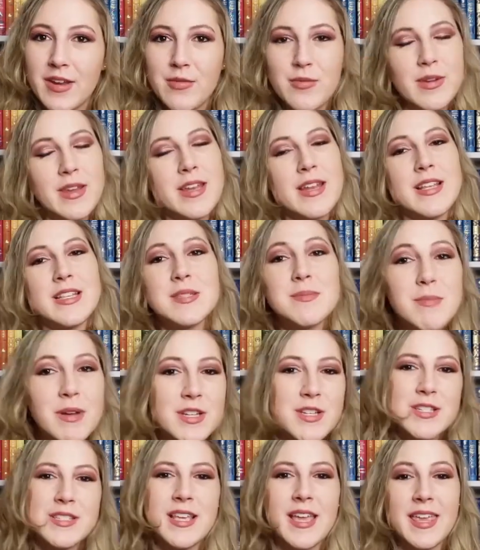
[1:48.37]
and read as
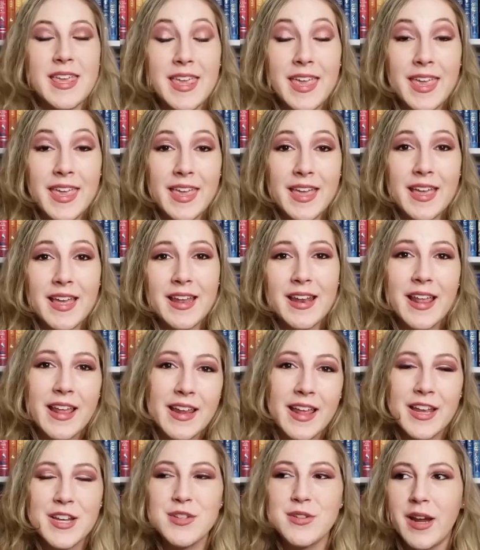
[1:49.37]
much as I can,
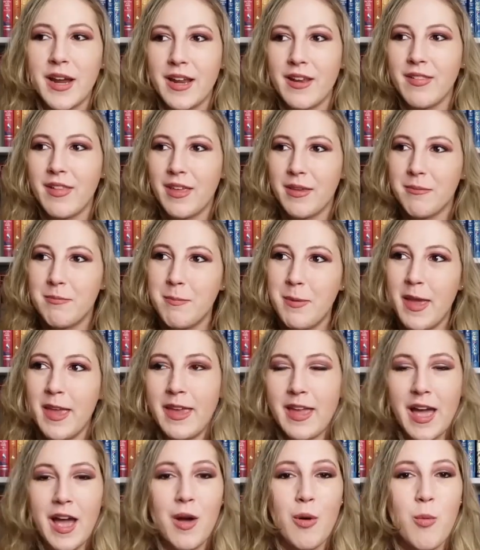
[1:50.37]
and I try and like
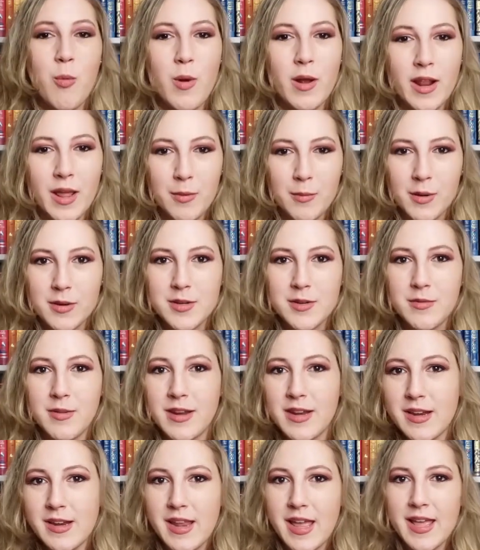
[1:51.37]
pick out what I want to
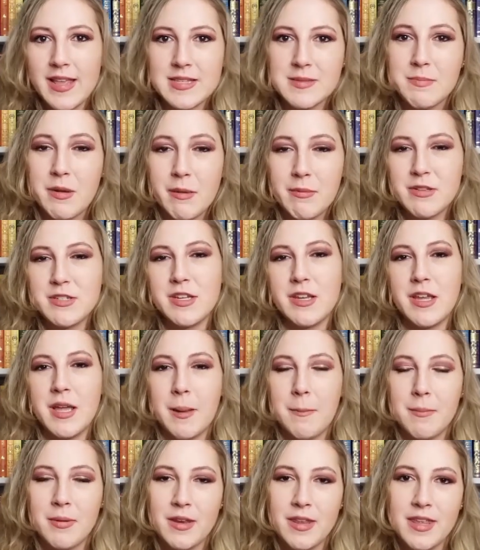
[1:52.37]
read and ask publishing
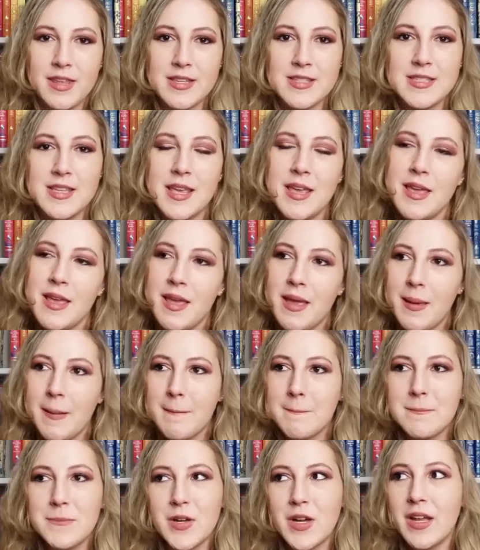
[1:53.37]
companies,
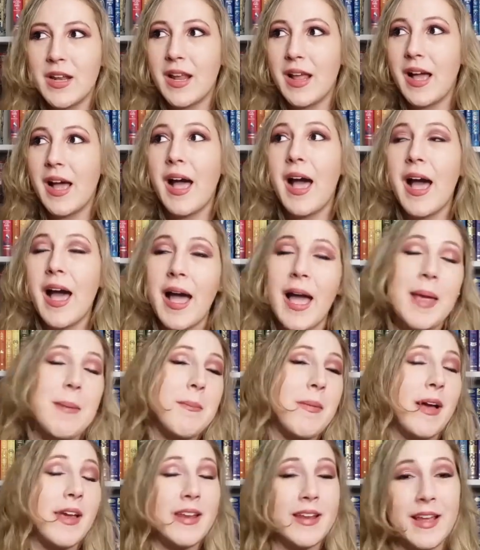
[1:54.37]
but I
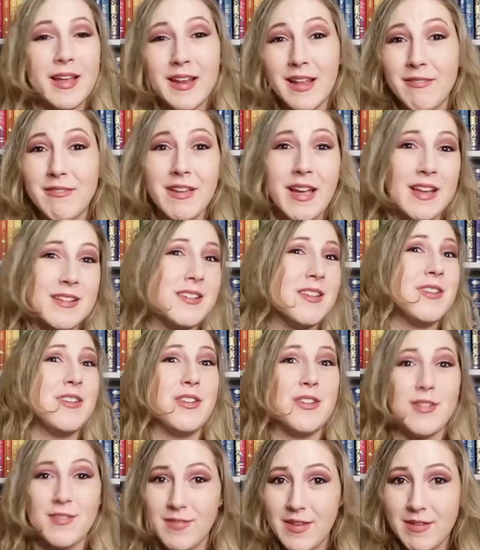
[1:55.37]
might not have gotten to
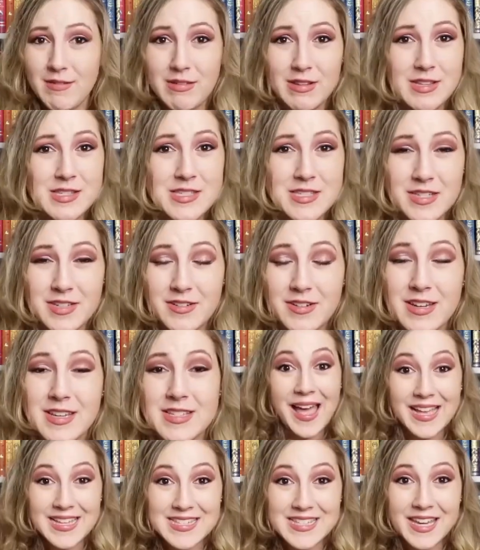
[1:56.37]
your favorite series.
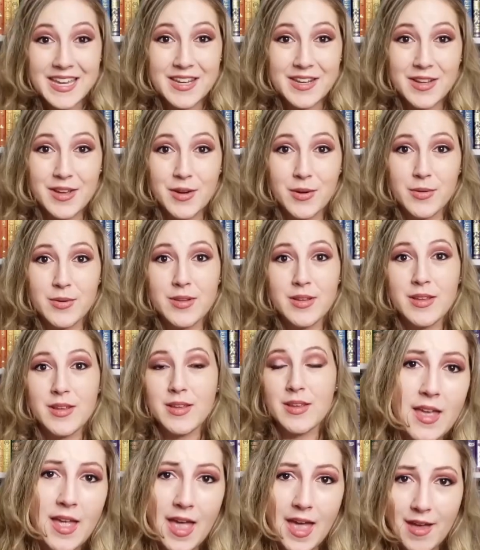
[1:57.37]
As a note,
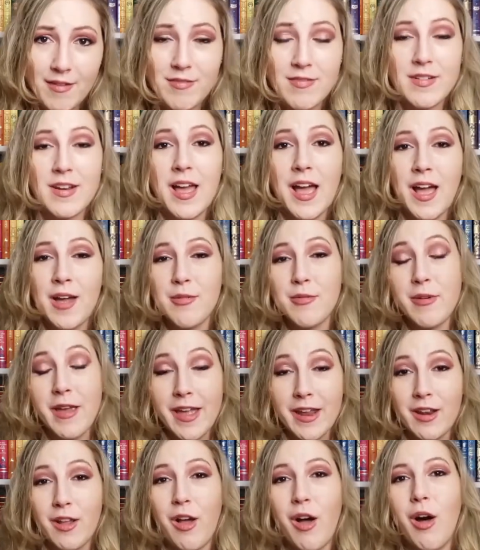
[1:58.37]
have not
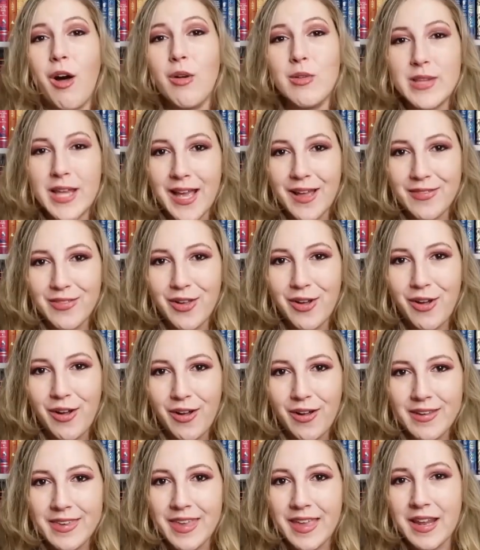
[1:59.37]
read Call Down the
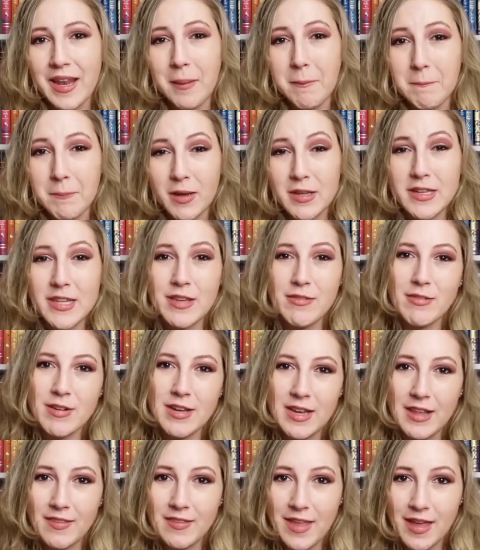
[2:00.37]
Hawk yet. I'm buddy
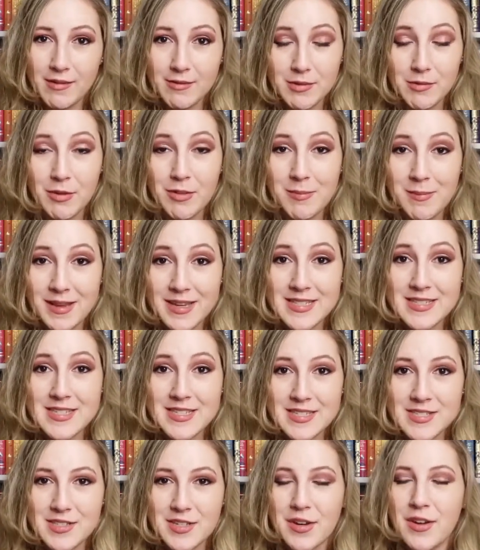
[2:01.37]
reading that one with my
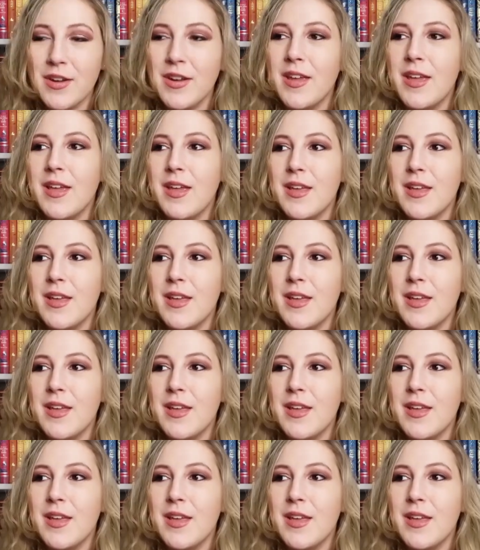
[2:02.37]
sister.